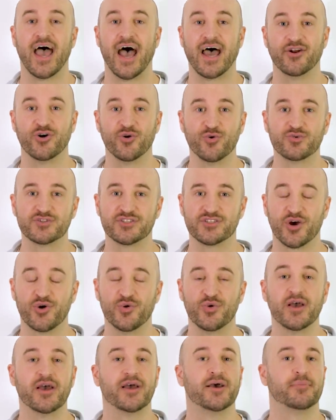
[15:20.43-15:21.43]
And
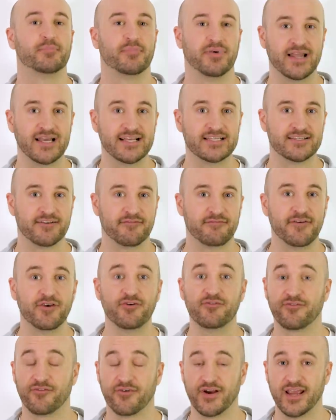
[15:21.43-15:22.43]
also, please
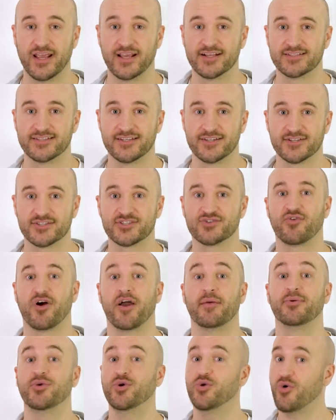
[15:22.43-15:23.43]
feel free to
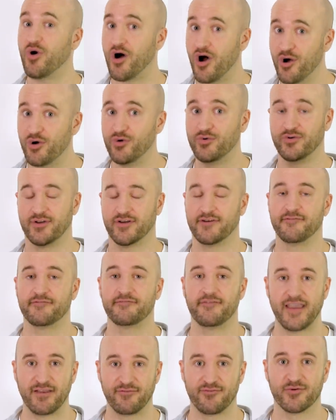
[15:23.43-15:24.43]
describe your own
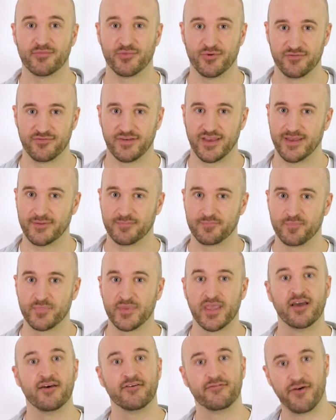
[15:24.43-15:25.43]
favourite movie
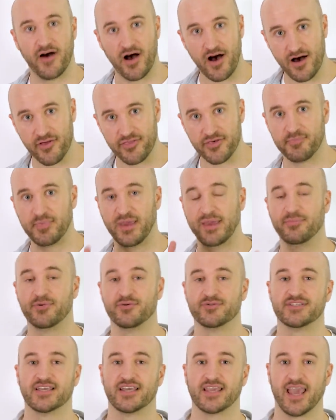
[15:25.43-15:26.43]
for other
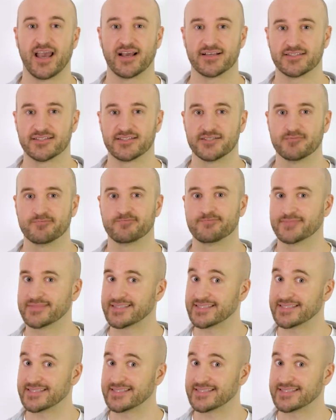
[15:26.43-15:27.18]
people to guess.